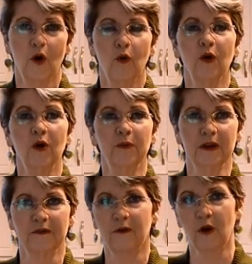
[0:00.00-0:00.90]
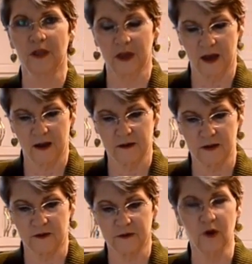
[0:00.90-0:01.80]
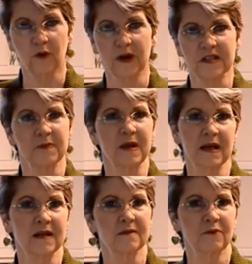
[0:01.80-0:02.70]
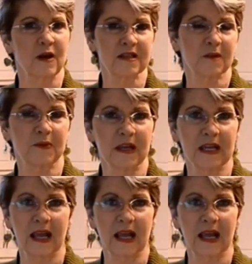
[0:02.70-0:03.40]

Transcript: will be for the full recipe,